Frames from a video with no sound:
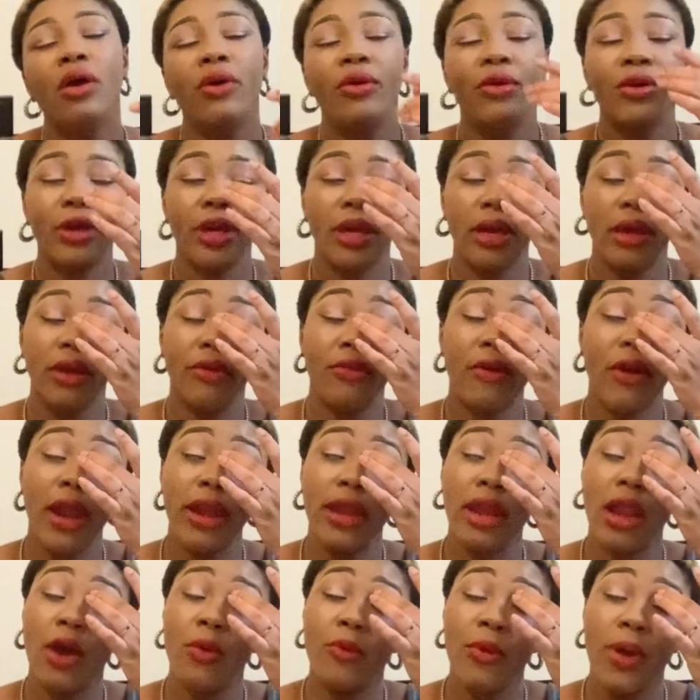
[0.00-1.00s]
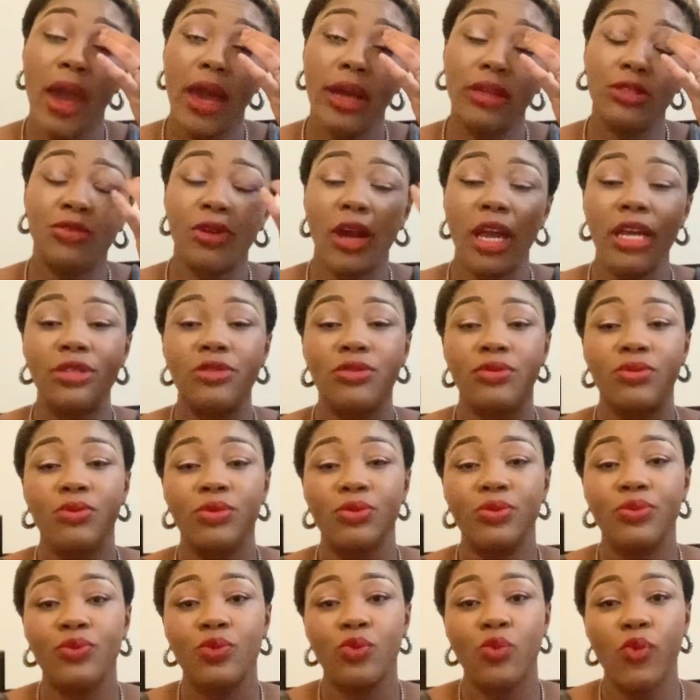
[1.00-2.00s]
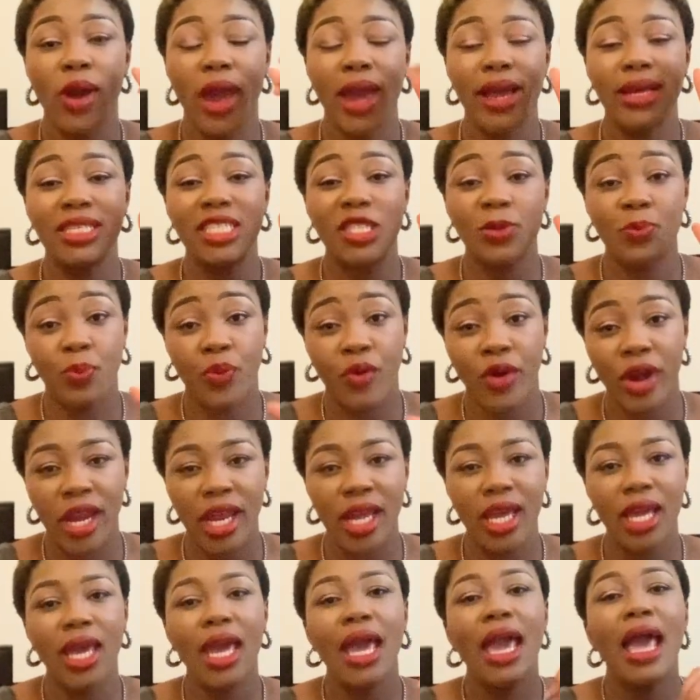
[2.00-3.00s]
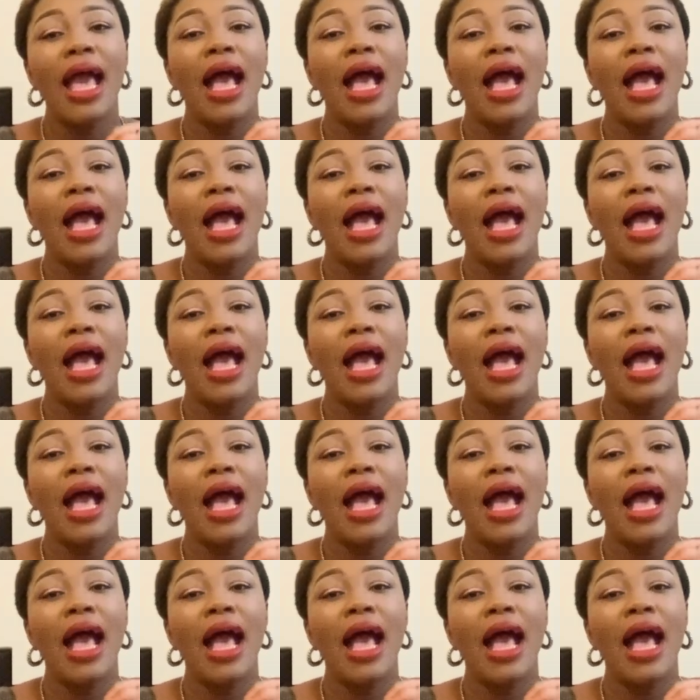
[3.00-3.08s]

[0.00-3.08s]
okay right now we're trying to we're in spring